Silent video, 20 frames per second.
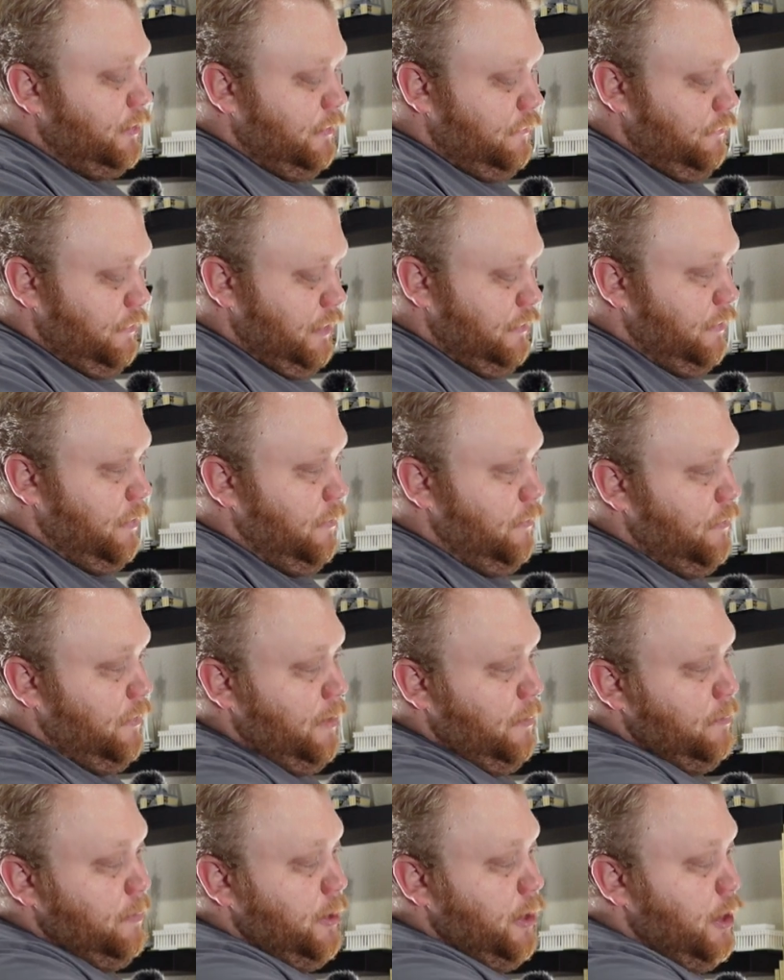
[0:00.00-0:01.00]
in front of
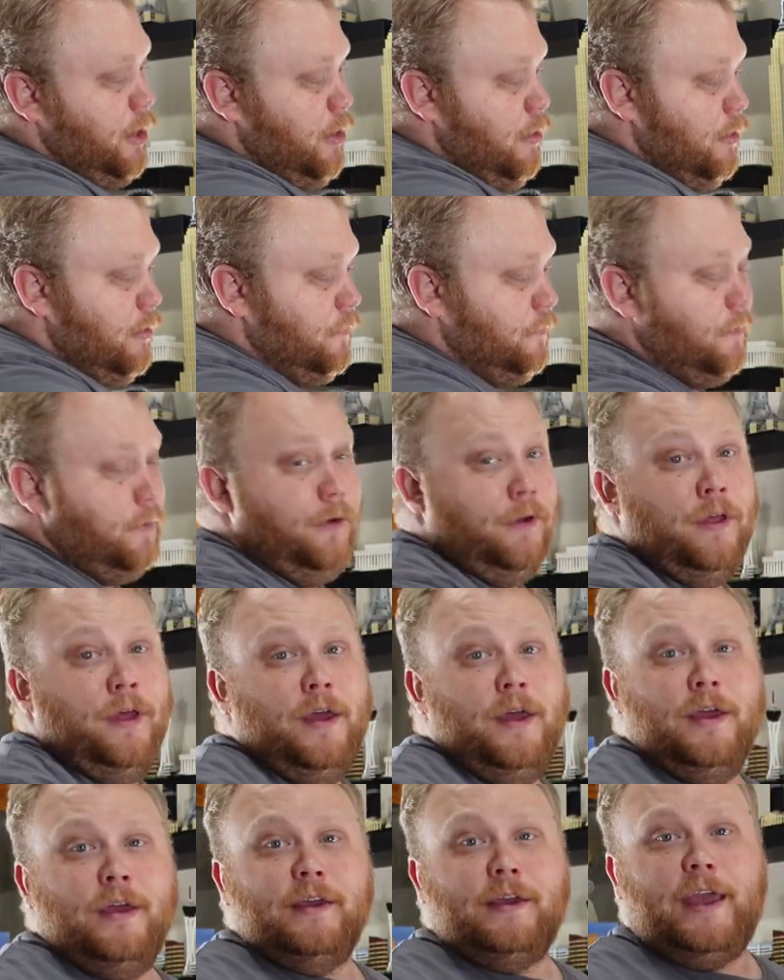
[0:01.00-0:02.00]
a beautiful
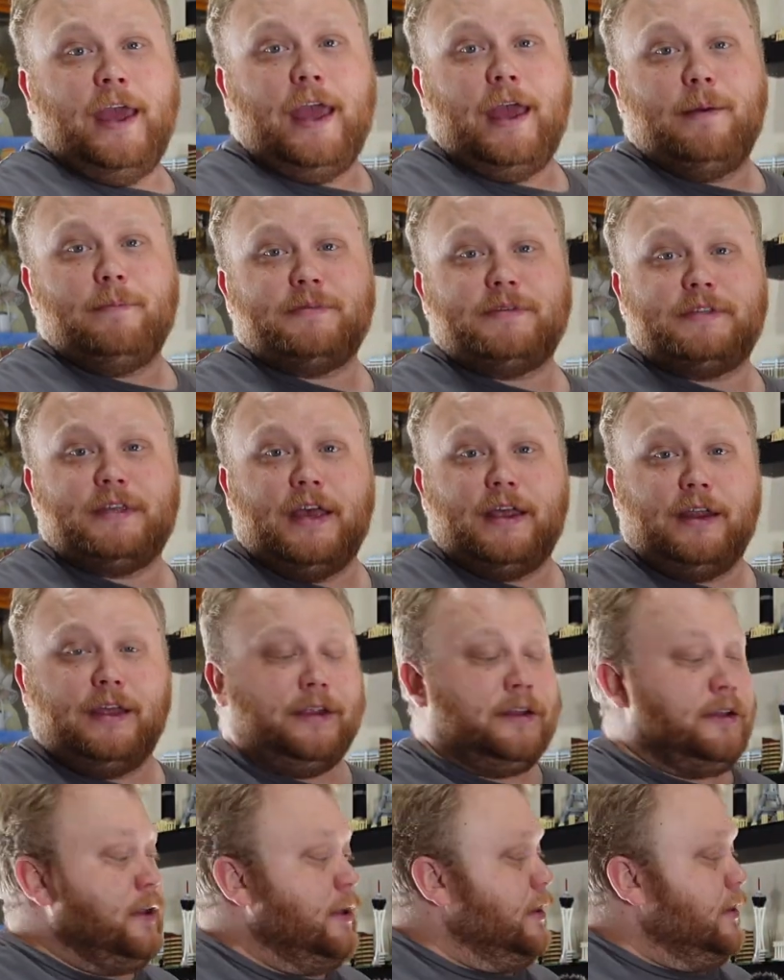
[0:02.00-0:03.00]
camp
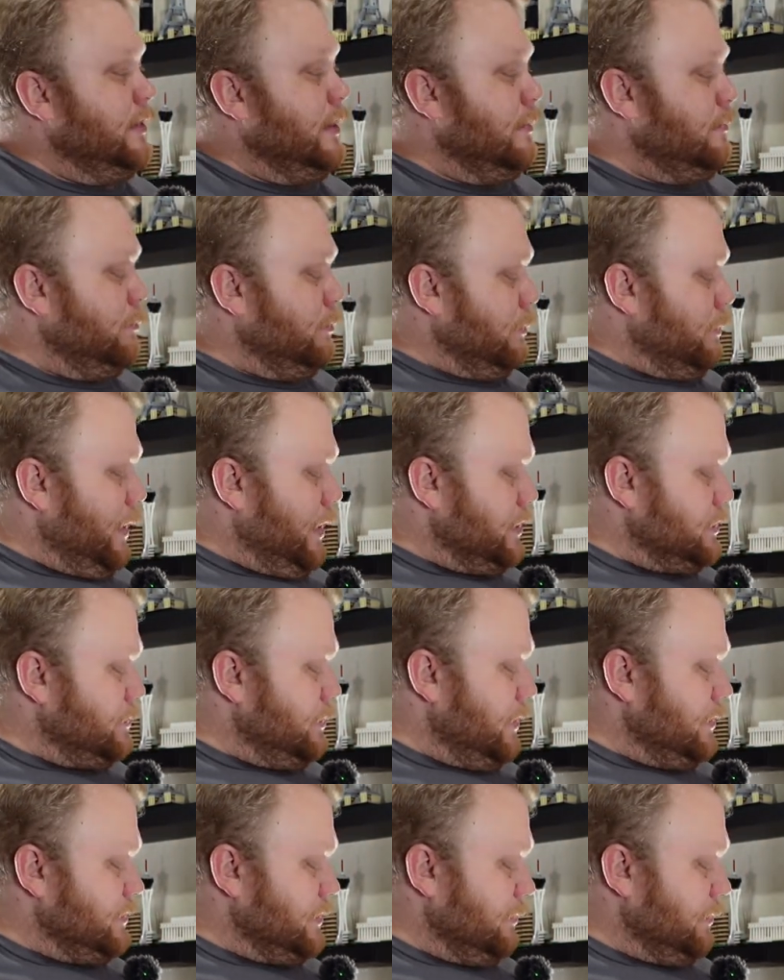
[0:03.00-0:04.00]
setting that reminds
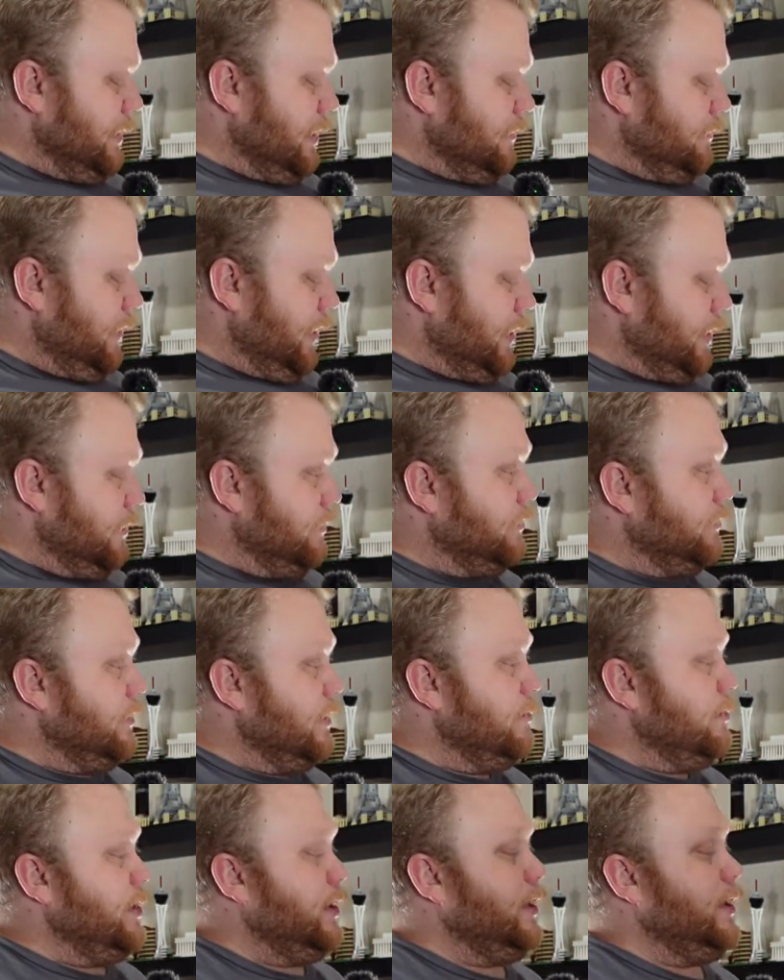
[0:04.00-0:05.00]
me of something of like
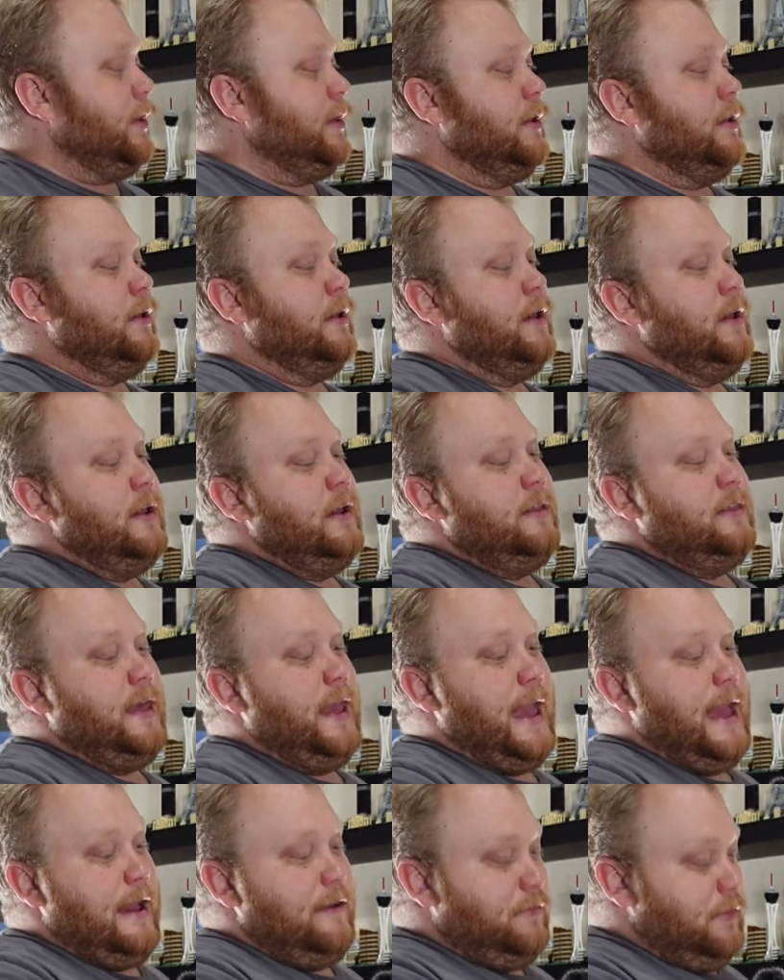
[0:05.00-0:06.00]
Yosemite.
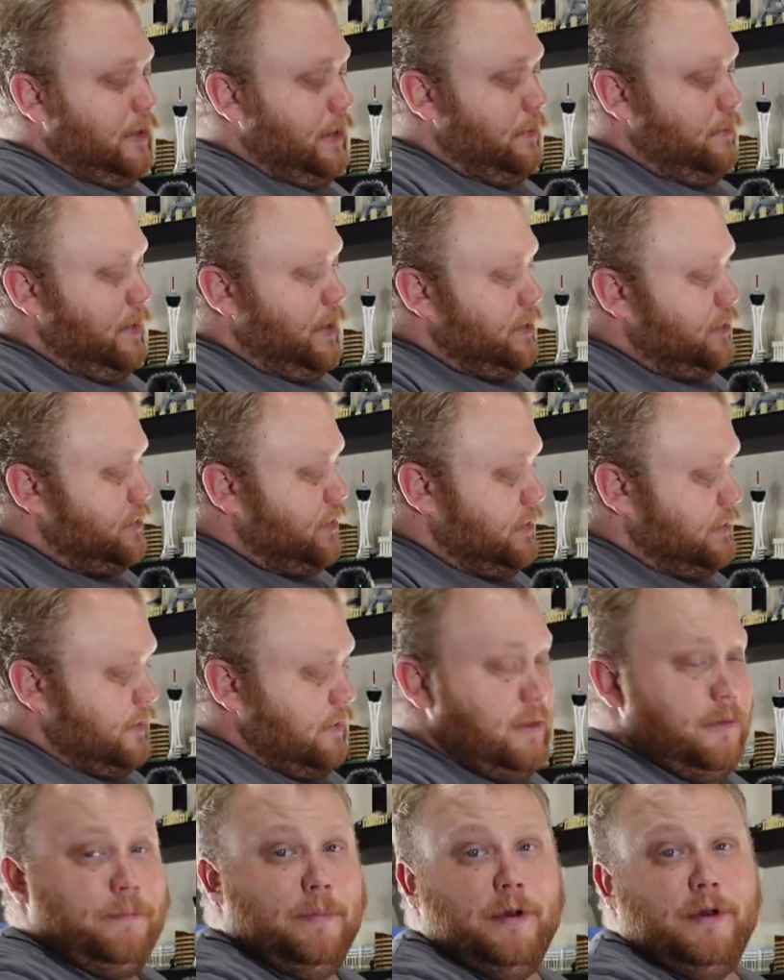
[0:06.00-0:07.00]
They have the dimensions
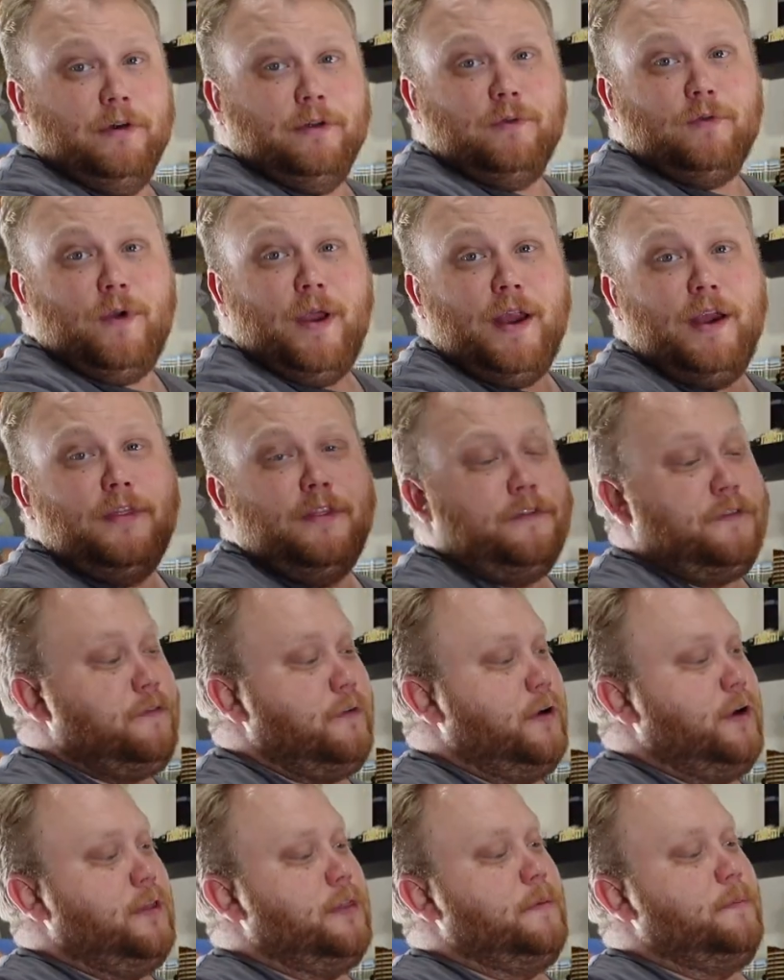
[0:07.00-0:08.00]
of the build right on the
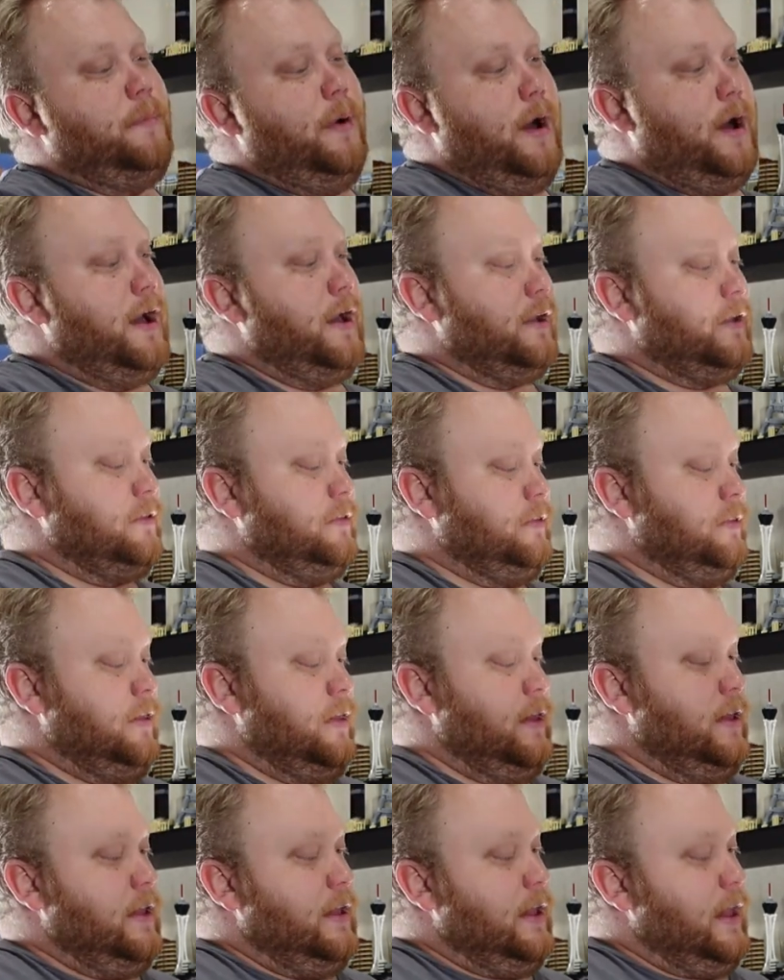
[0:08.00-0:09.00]
front of the box,
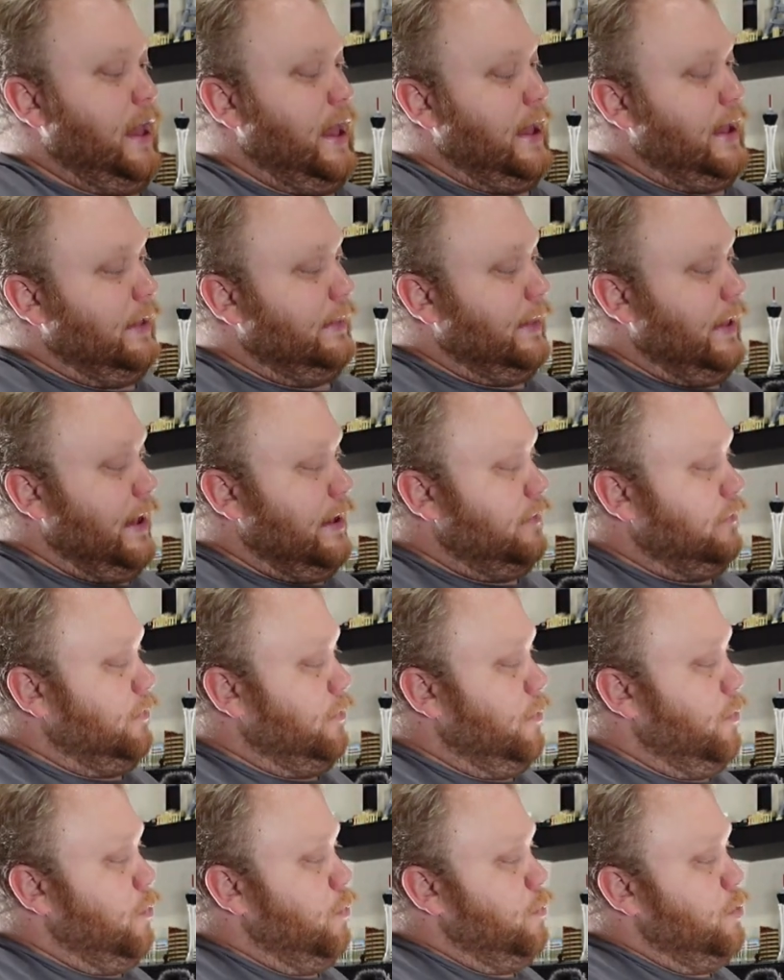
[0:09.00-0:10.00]
and they
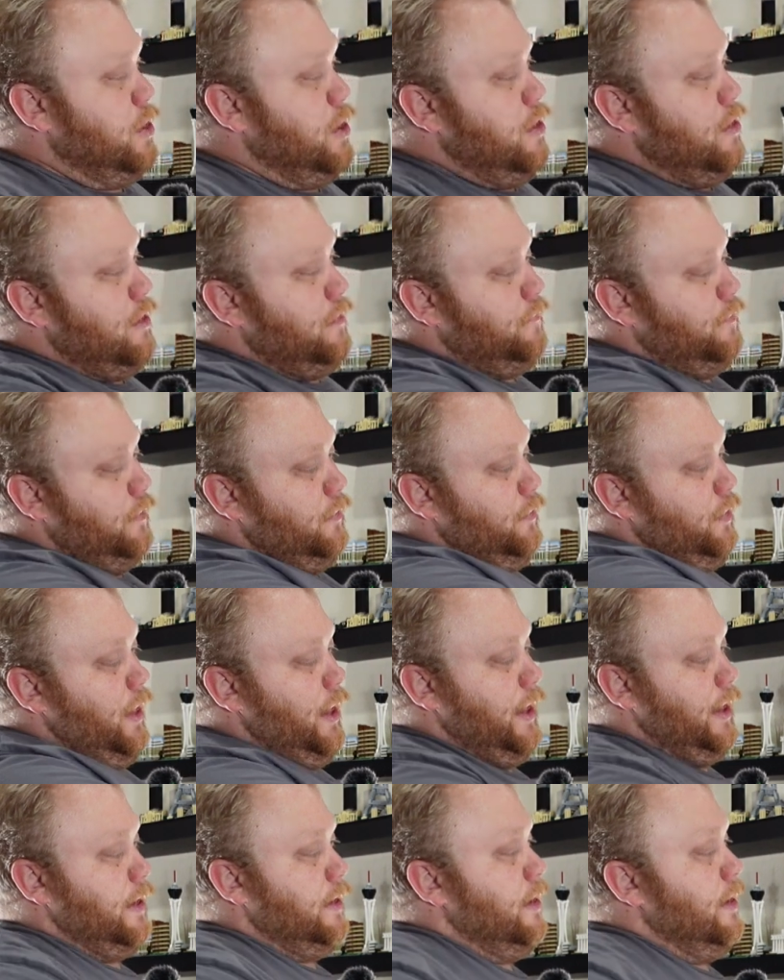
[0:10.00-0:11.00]
have beautiful
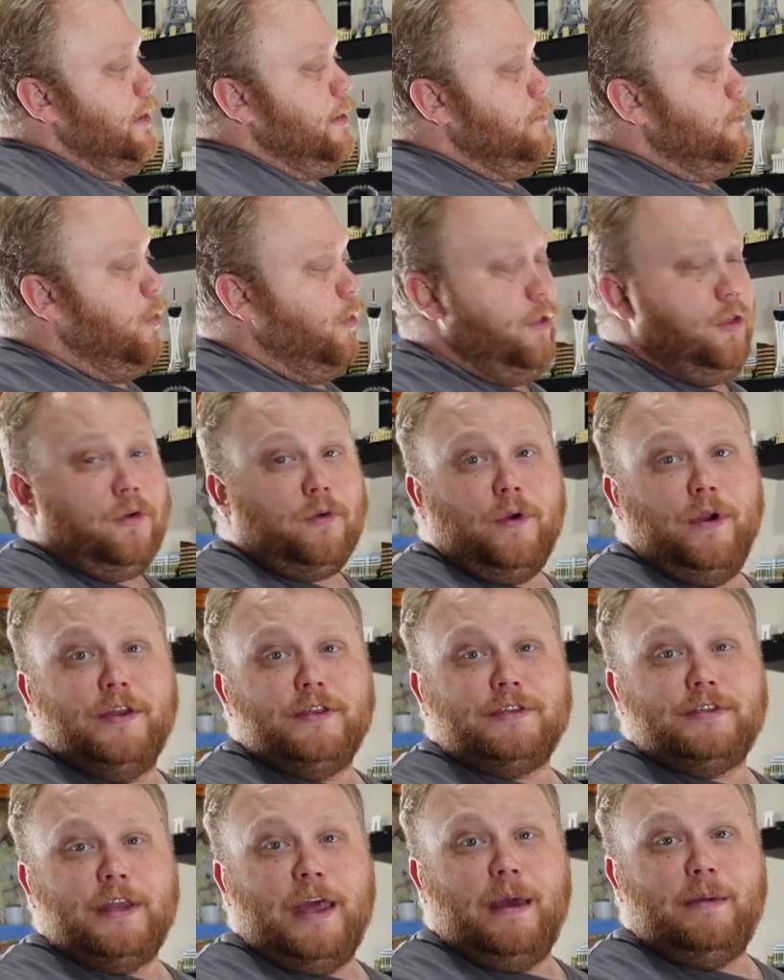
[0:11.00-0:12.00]
like
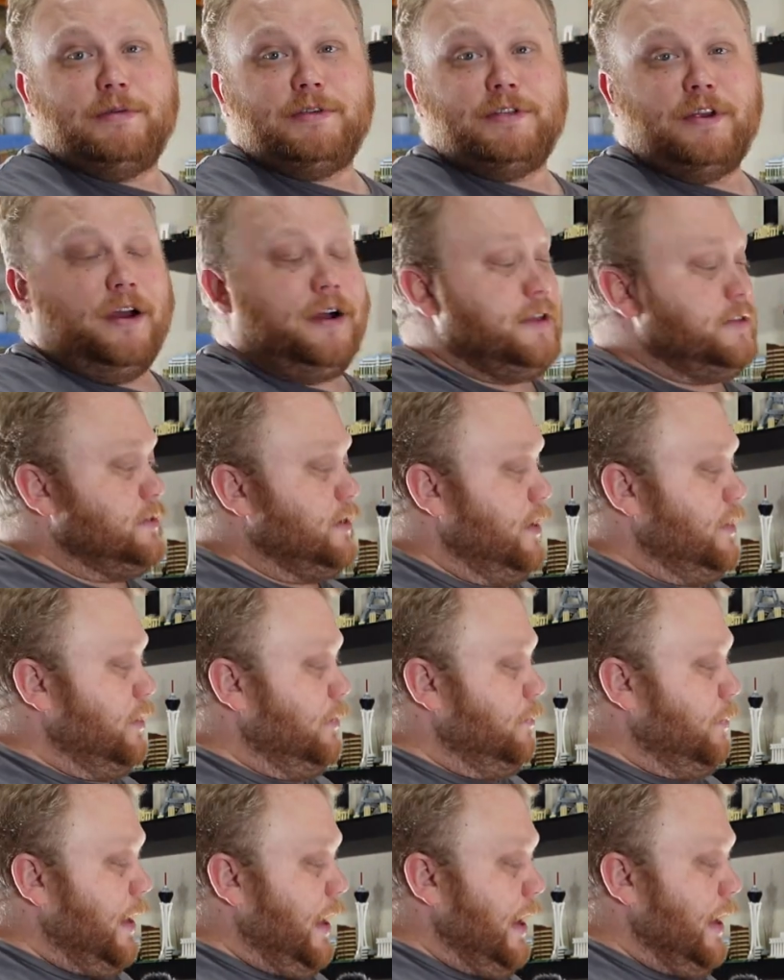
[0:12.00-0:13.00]
Polaroid snapshots on
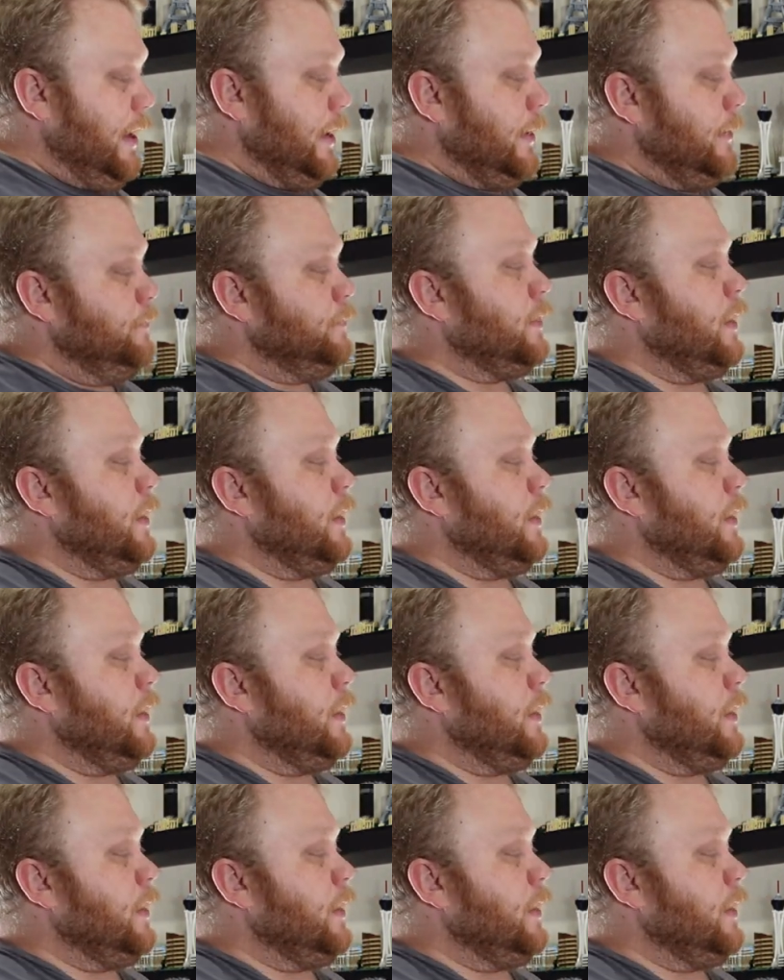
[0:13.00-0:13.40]
the back.